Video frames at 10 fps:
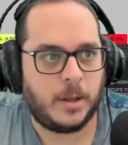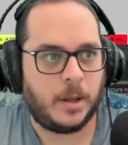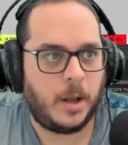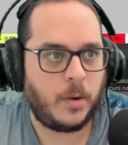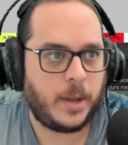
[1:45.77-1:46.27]

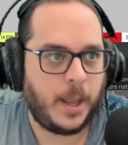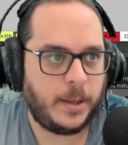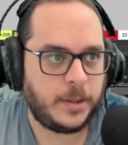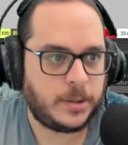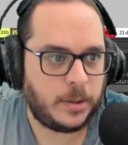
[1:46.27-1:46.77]
Okay,
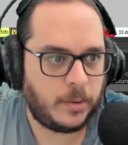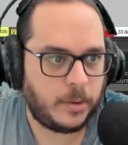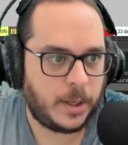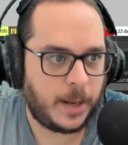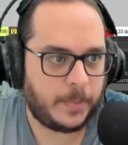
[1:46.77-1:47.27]
so
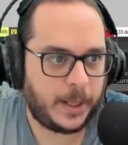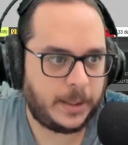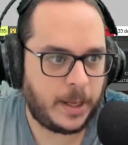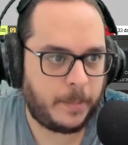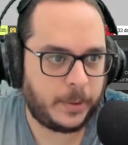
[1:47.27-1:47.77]
apply
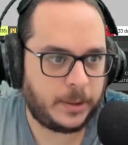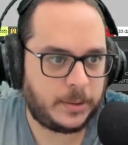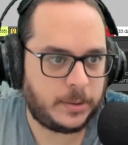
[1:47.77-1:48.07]
template.